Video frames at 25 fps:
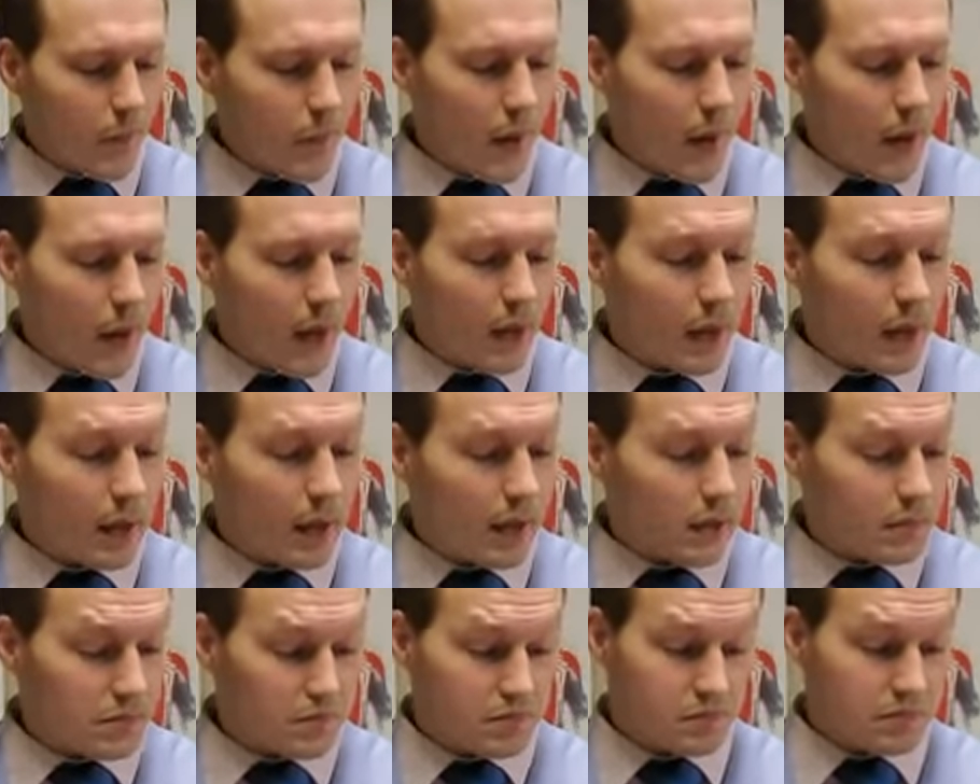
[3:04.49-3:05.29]

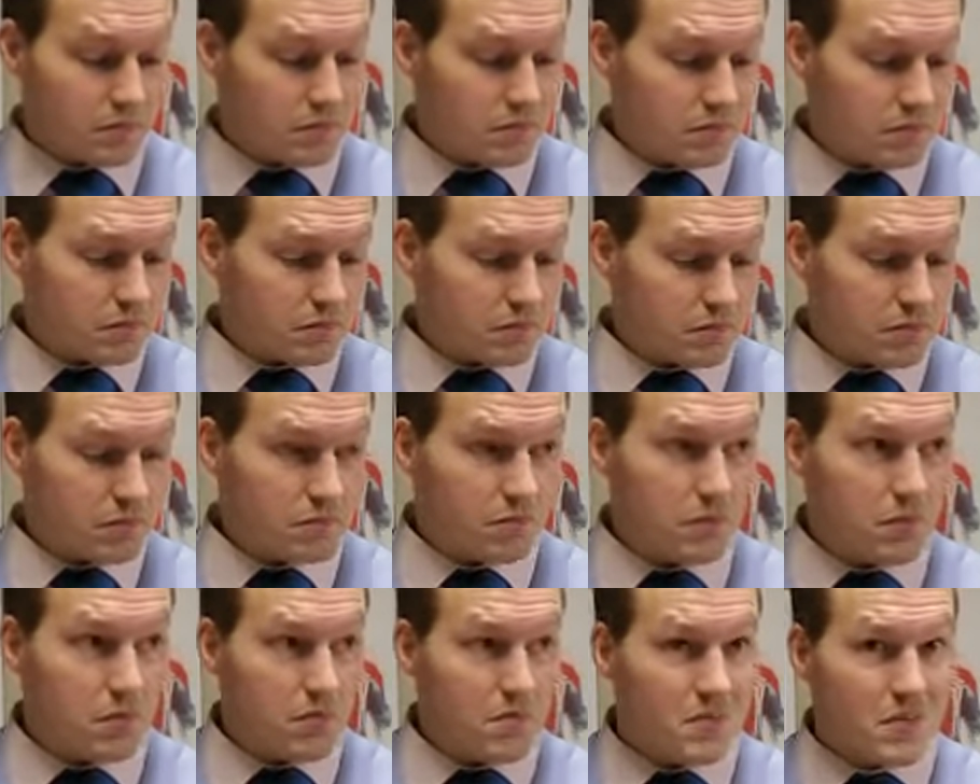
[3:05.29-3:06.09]

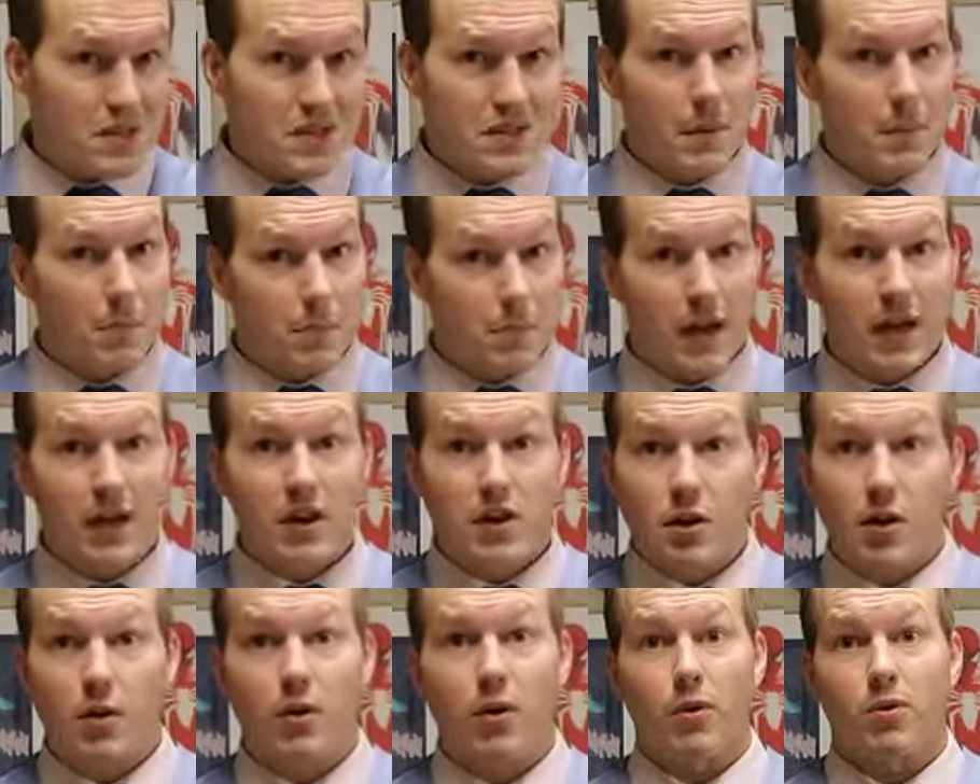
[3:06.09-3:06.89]
It's a big
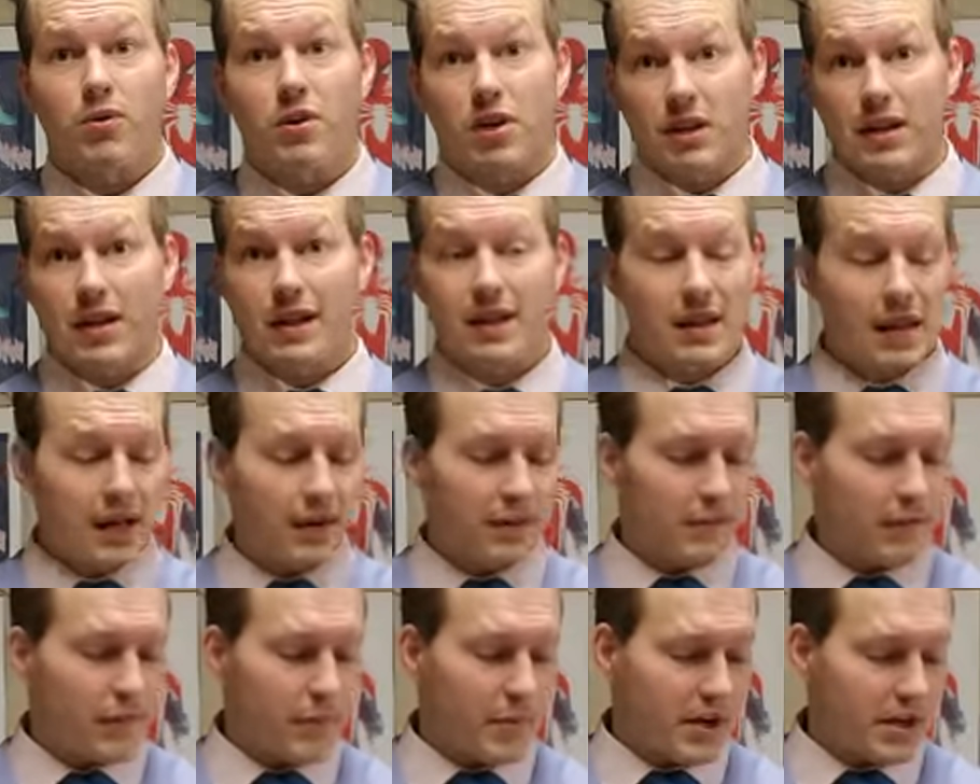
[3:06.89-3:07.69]
no-no to leak that
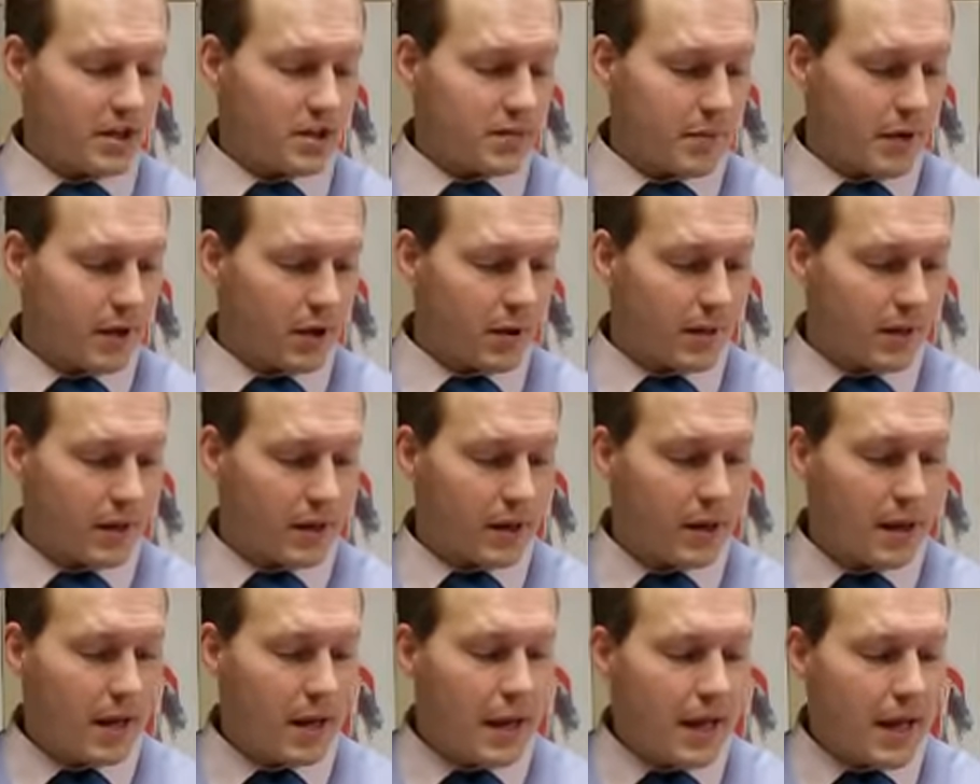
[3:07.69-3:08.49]
information, by the
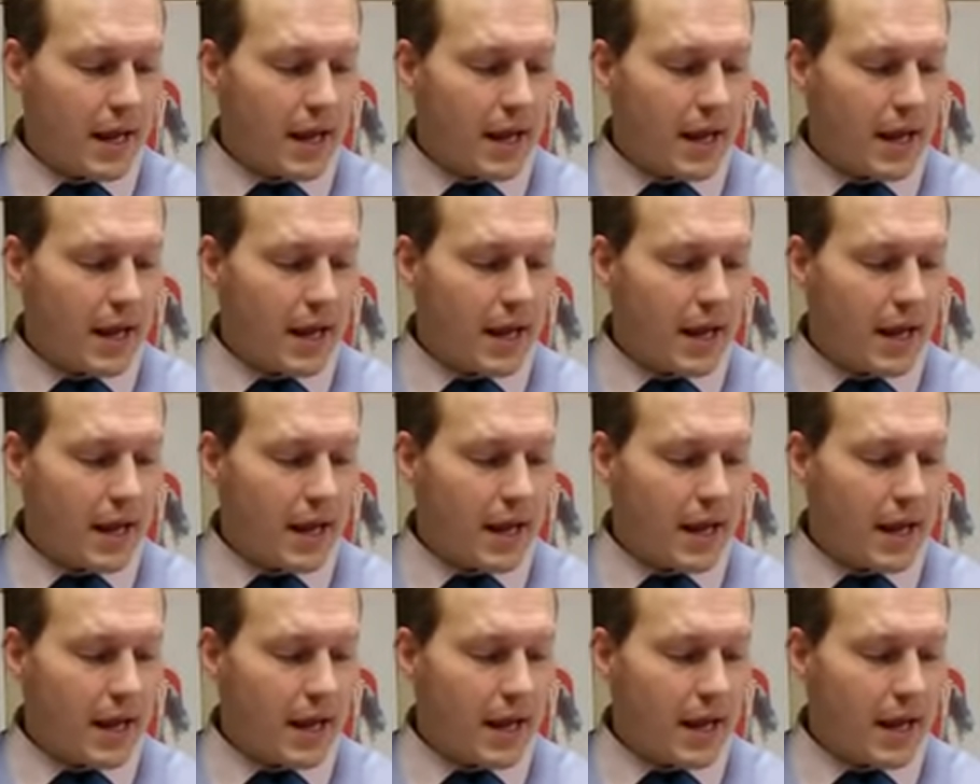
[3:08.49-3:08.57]
way.